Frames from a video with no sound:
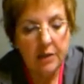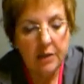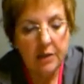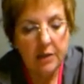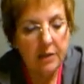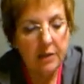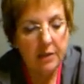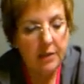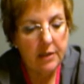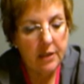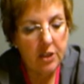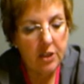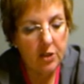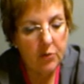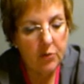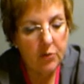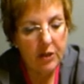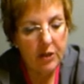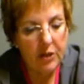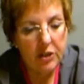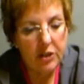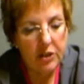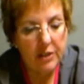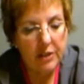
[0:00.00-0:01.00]

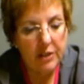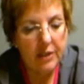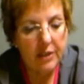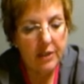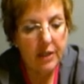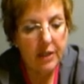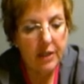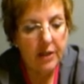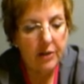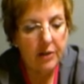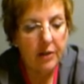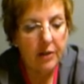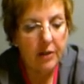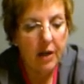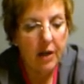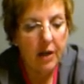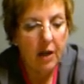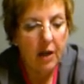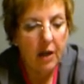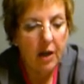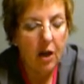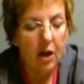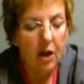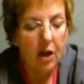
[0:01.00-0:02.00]
situations there.
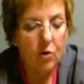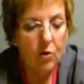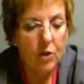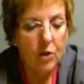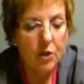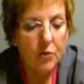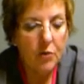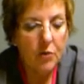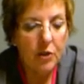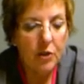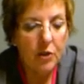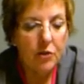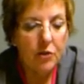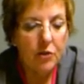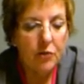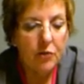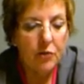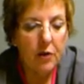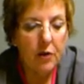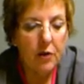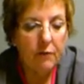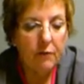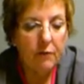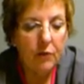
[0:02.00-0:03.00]
Of course, with your
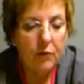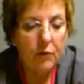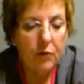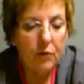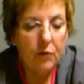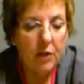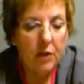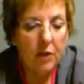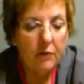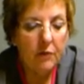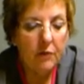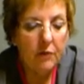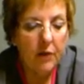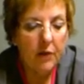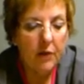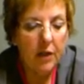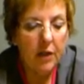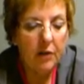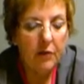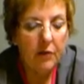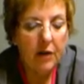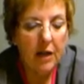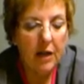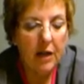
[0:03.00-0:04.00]
drug-food
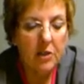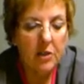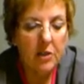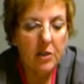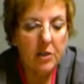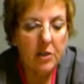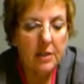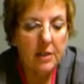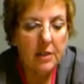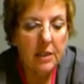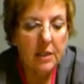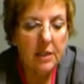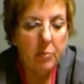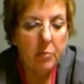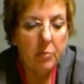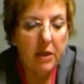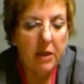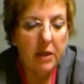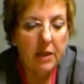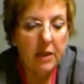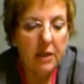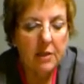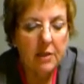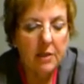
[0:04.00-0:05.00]
interactions, it
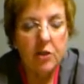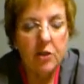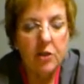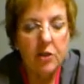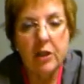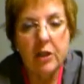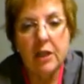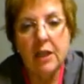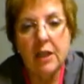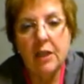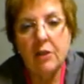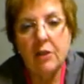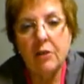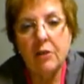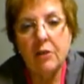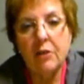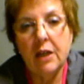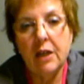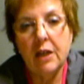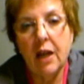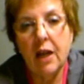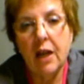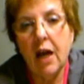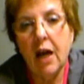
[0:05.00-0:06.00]
depends. You're going to either
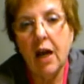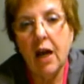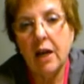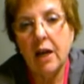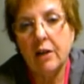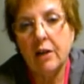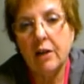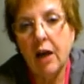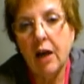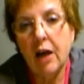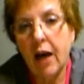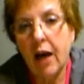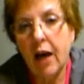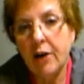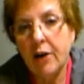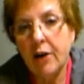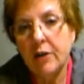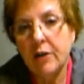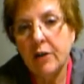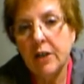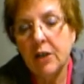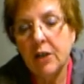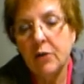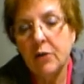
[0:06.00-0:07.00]
get a
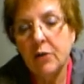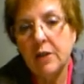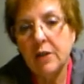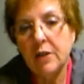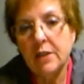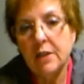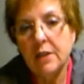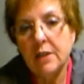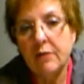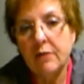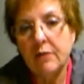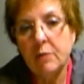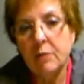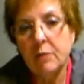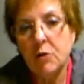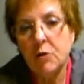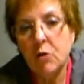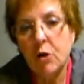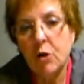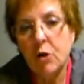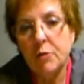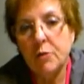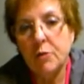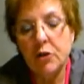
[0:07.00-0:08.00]
higher increase of
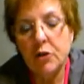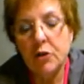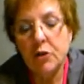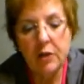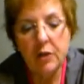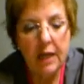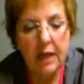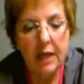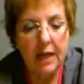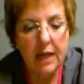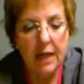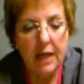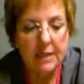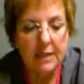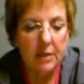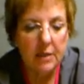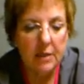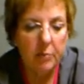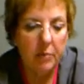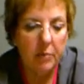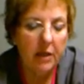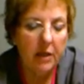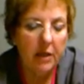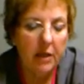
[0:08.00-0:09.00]
absorption or less,
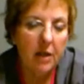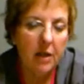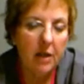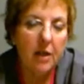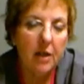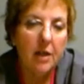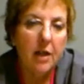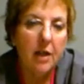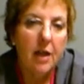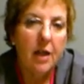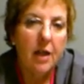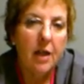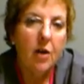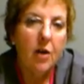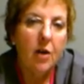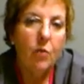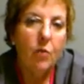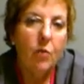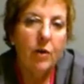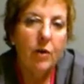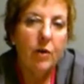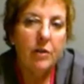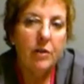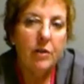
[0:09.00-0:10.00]
depending on
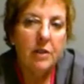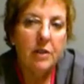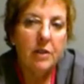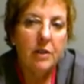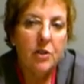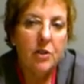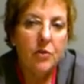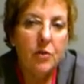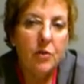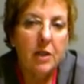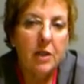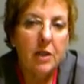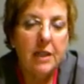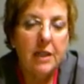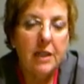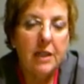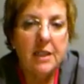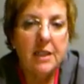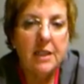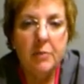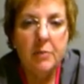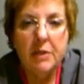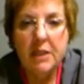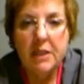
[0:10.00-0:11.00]
whether this drug
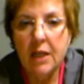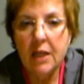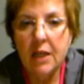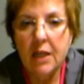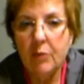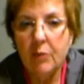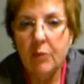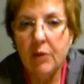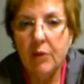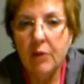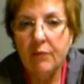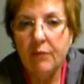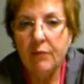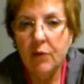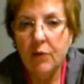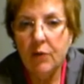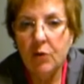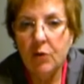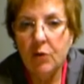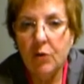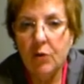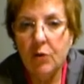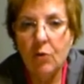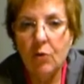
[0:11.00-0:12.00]
needs to be taken with
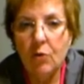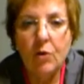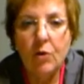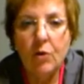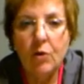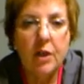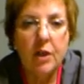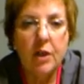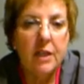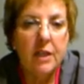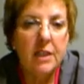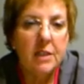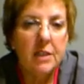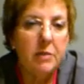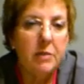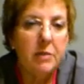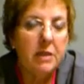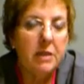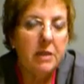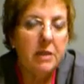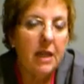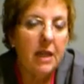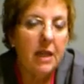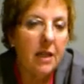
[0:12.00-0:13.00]
food or it needs to be
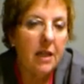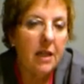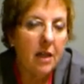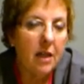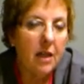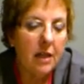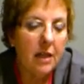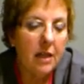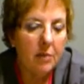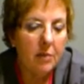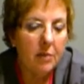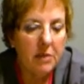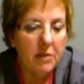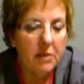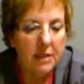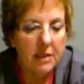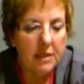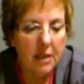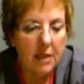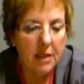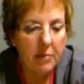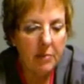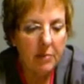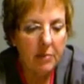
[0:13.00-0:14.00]
taken on an empty
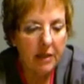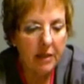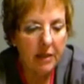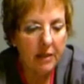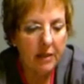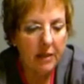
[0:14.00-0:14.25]
stomach.